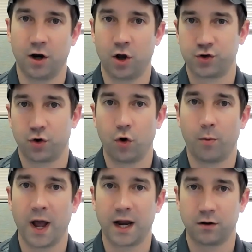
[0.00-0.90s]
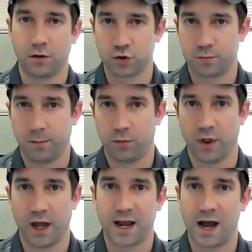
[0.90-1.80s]
and also go back to those people
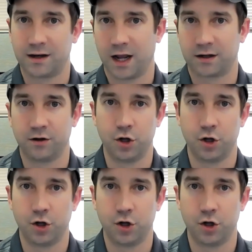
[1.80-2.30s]
that contacted